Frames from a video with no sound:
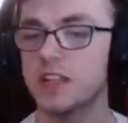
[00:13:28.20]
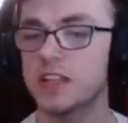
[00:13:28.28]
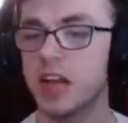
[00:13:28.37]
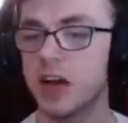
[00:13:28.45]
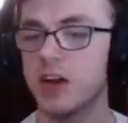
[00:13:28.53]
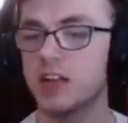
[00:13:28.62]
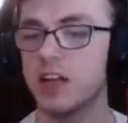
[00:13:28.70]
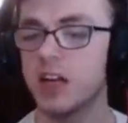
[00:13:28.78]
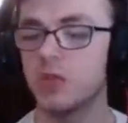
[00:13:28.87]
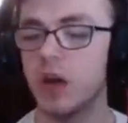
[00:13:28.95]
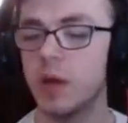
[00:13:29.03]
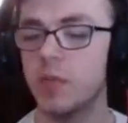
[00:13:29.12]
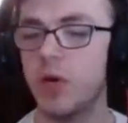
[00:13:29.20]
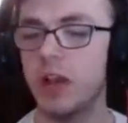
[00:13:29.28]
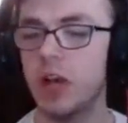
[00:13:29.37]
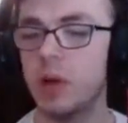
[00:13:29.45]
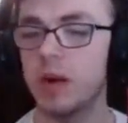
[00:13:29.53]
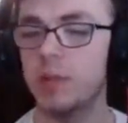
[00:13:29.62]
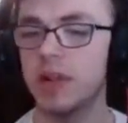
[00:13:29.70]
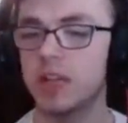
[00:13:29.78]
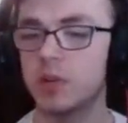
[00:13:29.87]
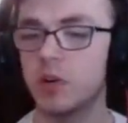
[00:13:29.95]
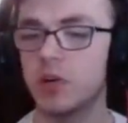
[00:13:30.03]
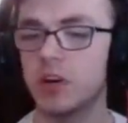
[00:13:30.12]
guy, right? So I pull out my Blast
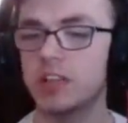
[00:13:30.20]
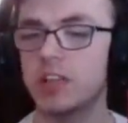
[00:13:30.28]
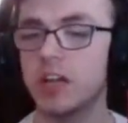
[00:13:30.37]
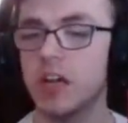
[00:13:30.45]
Bone, right?